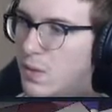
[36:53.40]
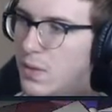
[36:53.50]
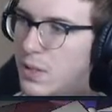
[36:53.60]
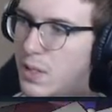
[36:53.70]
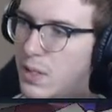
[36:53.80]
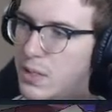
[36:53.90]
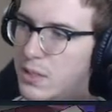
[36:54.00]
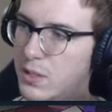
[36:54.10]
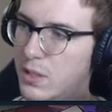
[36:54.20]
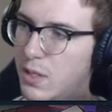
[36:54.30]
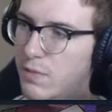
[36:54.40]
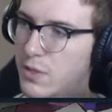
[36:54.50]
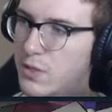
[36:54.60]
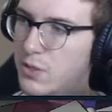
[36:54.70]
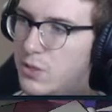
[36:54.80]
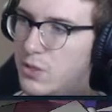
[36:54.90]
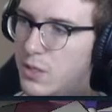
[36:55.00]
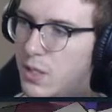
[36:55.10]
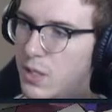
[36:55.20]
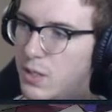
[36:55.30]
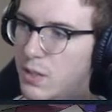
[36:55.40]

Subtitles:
Yeah, I guess I could have this just like...